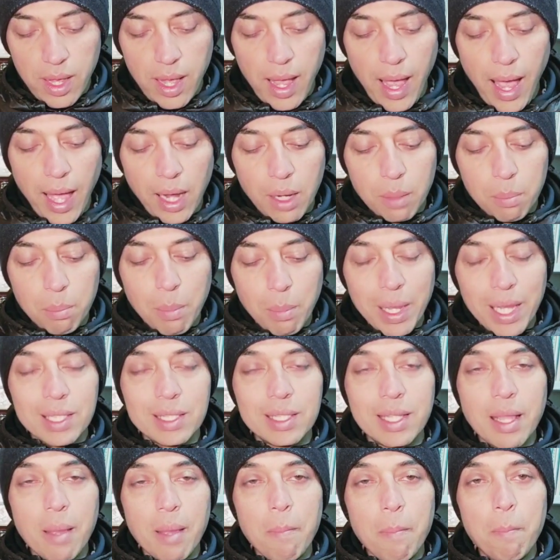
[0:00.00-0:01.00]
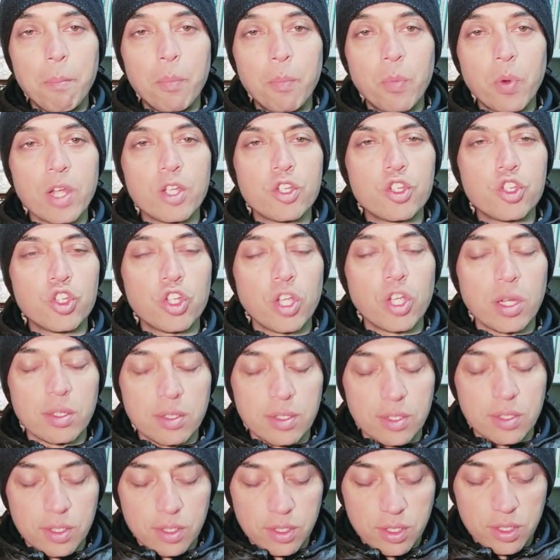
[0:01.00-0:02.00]
and make them
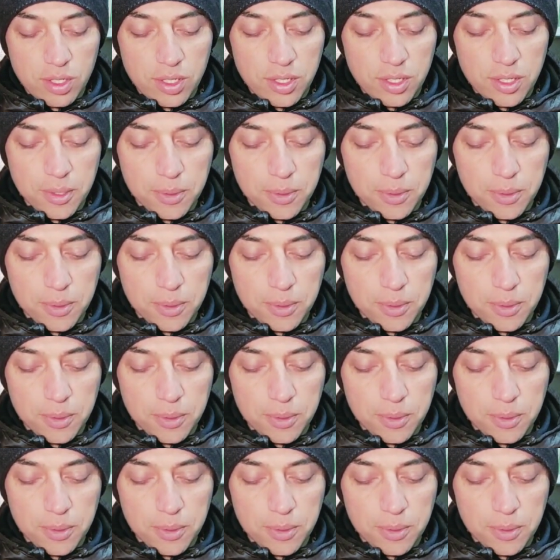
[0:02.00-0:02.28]
precious.